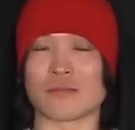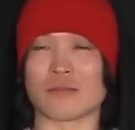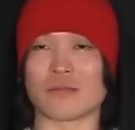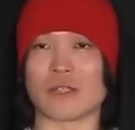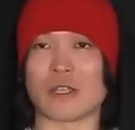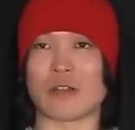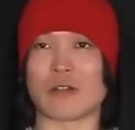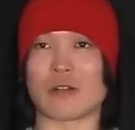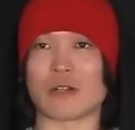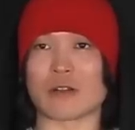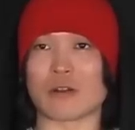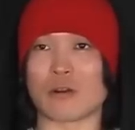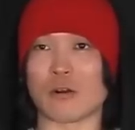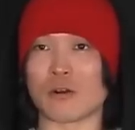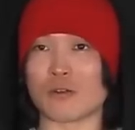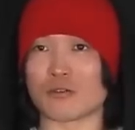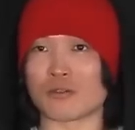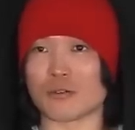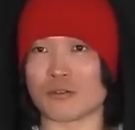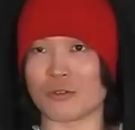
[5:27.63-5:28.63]
are
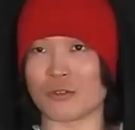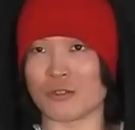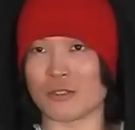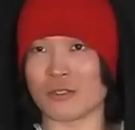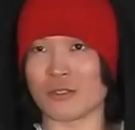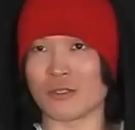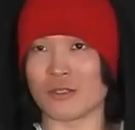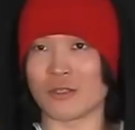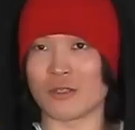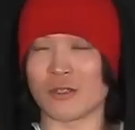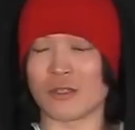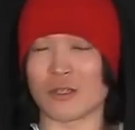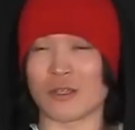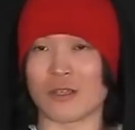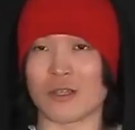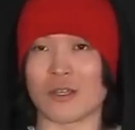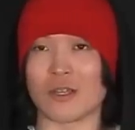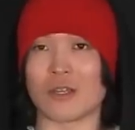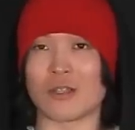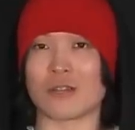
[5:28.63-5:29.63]
cultures
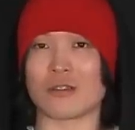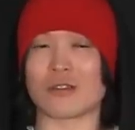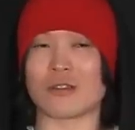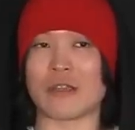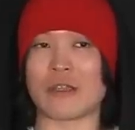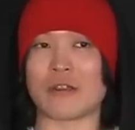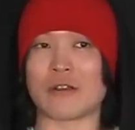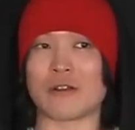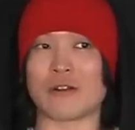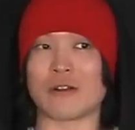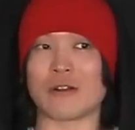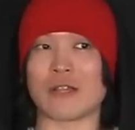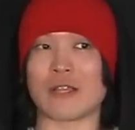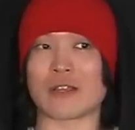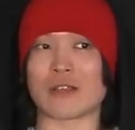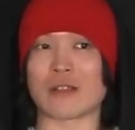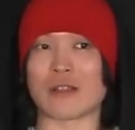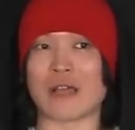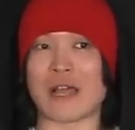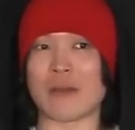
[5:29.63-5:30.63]
and their
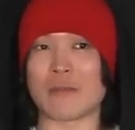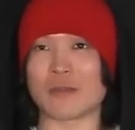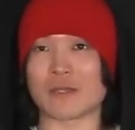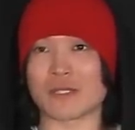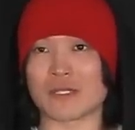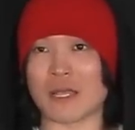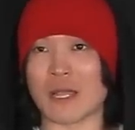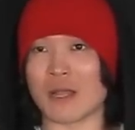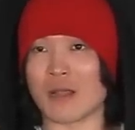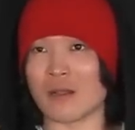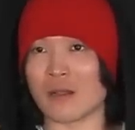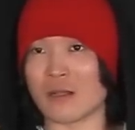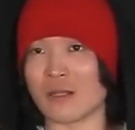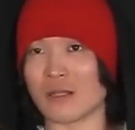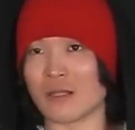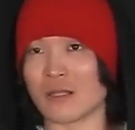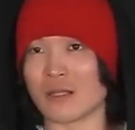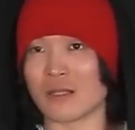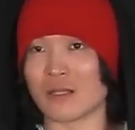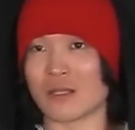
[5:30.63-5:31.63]
like lifestyle,
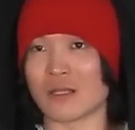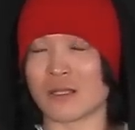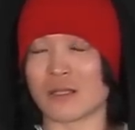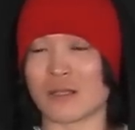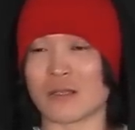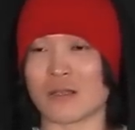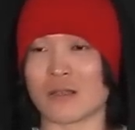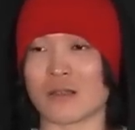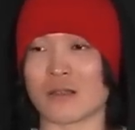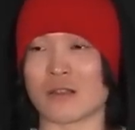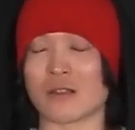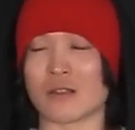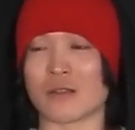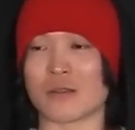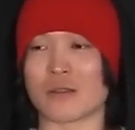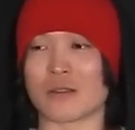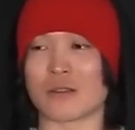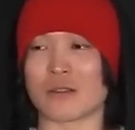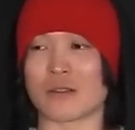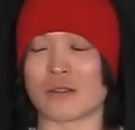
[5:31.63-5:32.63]
that
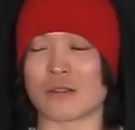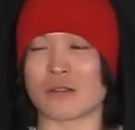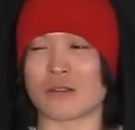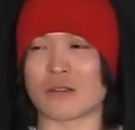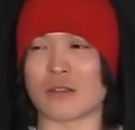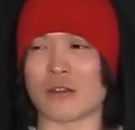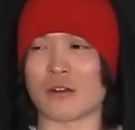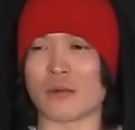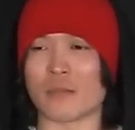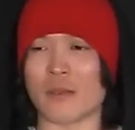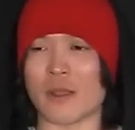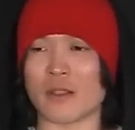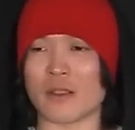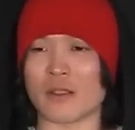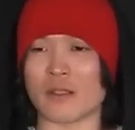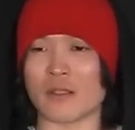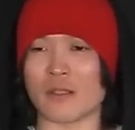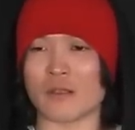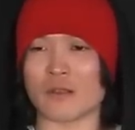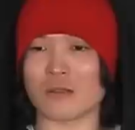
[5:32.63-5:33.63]
there are many
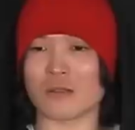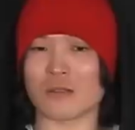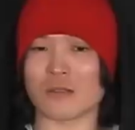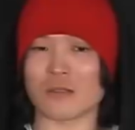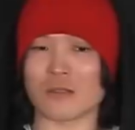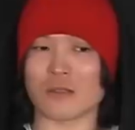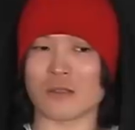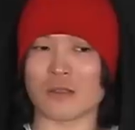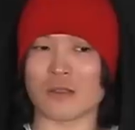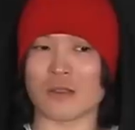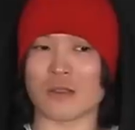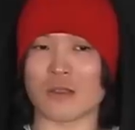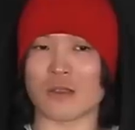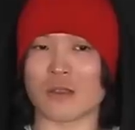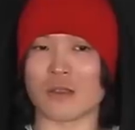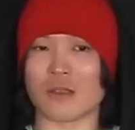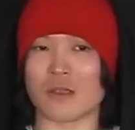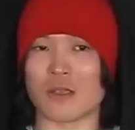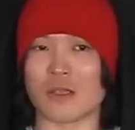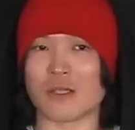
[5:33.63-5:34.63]
things
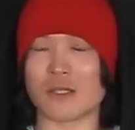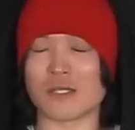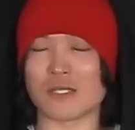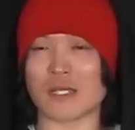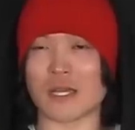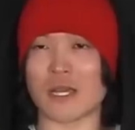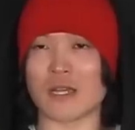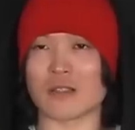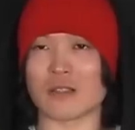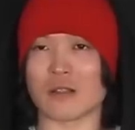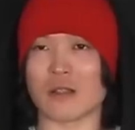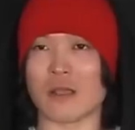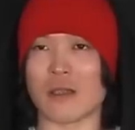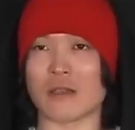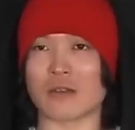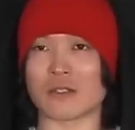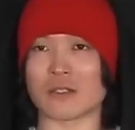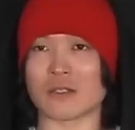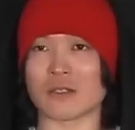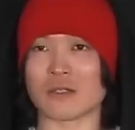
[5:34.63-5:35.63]
inside the
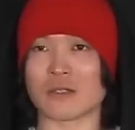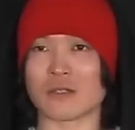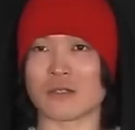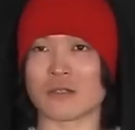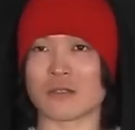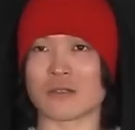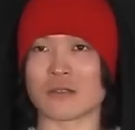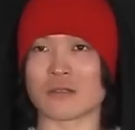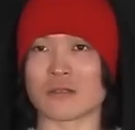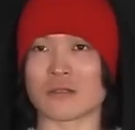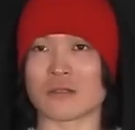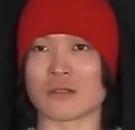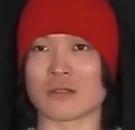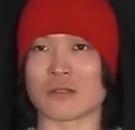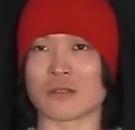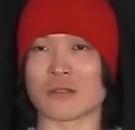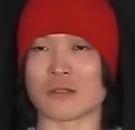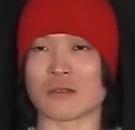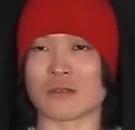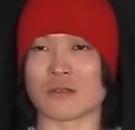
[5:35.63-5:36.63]
language.
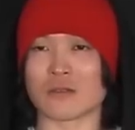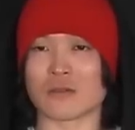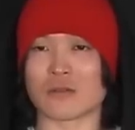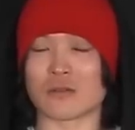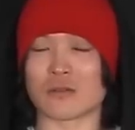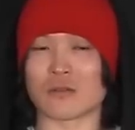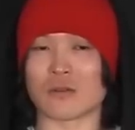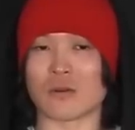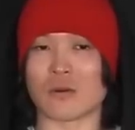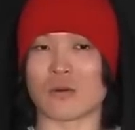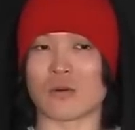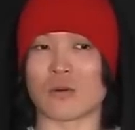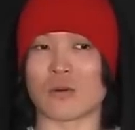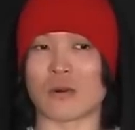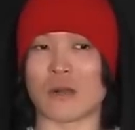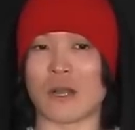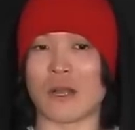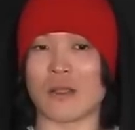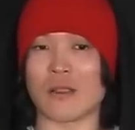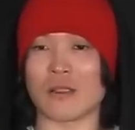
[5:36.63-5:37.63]
So
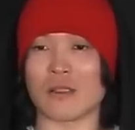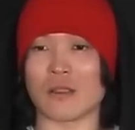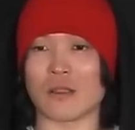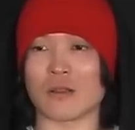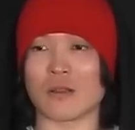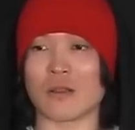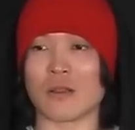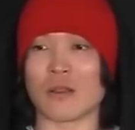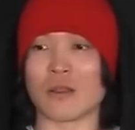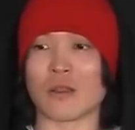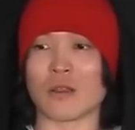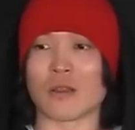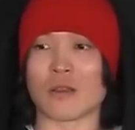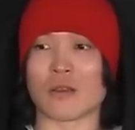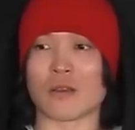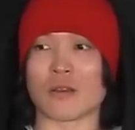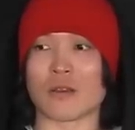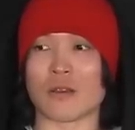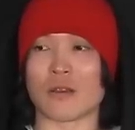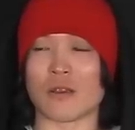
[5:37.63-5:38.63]
I think
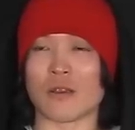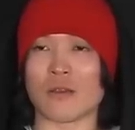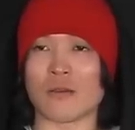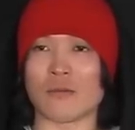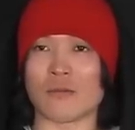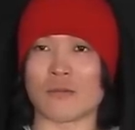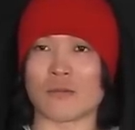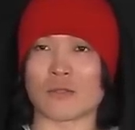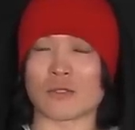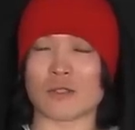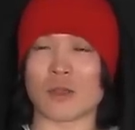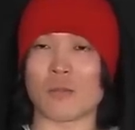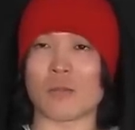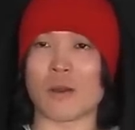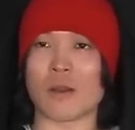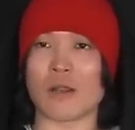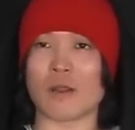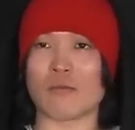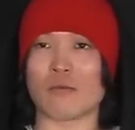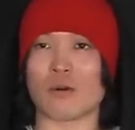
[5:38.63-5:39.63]
if
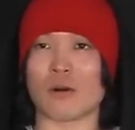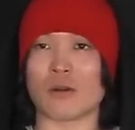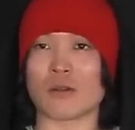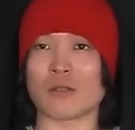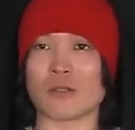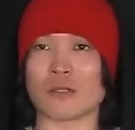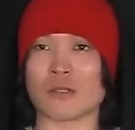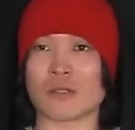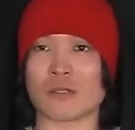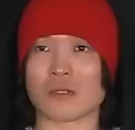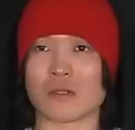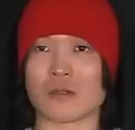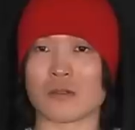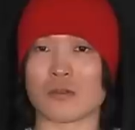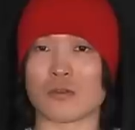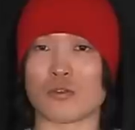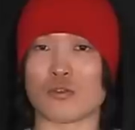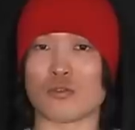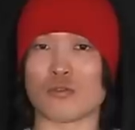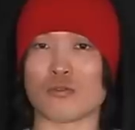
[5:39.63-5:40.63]
somebody wants
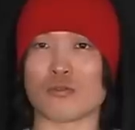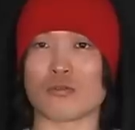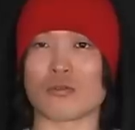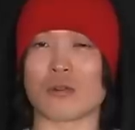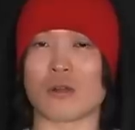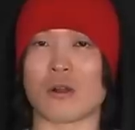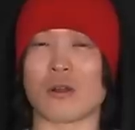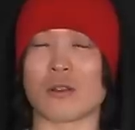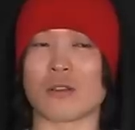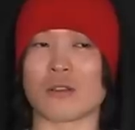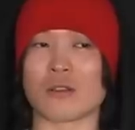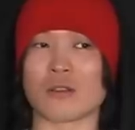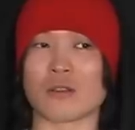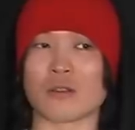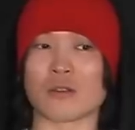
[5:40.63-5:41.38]
to learn